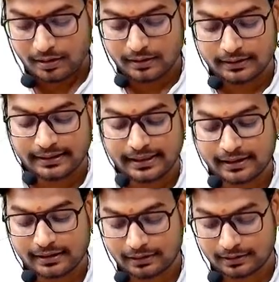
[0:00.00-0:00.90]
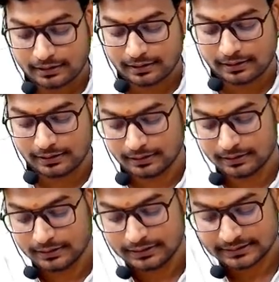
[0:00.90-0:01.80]
there are
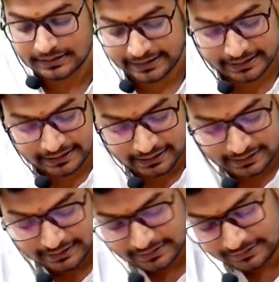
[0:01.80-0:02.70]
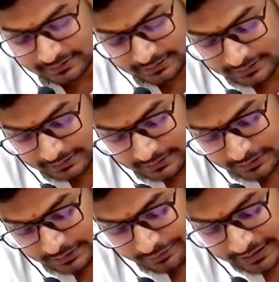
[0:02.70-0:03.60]
certain conditions.
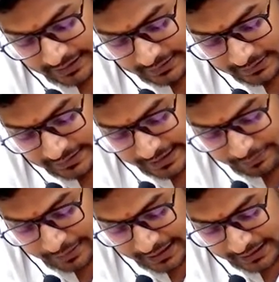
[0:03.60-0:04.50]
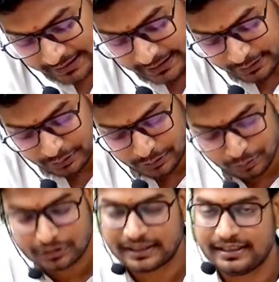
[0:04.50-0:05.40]
We can take mainly two
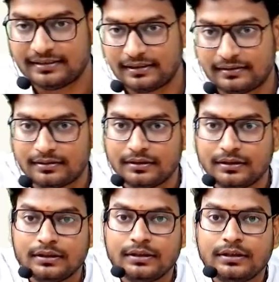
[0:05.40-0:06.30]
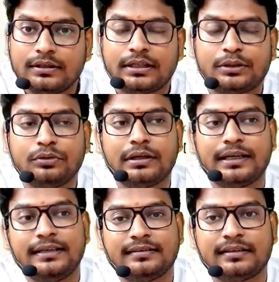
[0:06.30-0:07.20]
conditions. The two
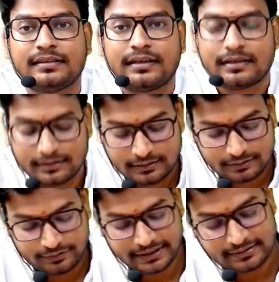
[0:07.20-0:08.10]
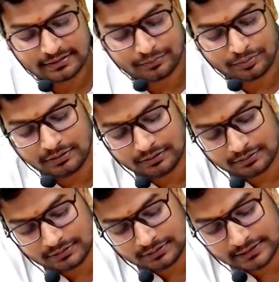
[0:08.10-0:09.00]
conditions are, for example,
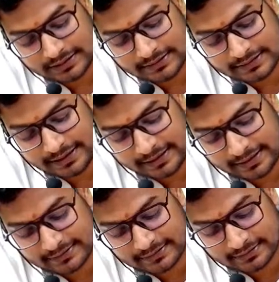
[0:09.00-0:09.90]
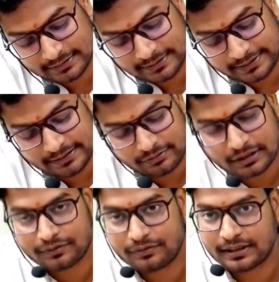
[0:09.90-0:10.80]
let us take in X. It is one
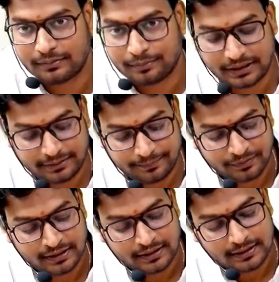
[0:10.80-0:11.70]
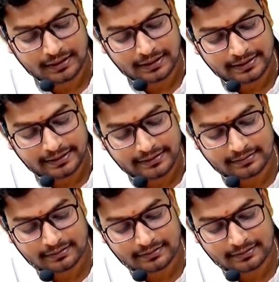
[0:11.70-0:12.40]
of the company and it is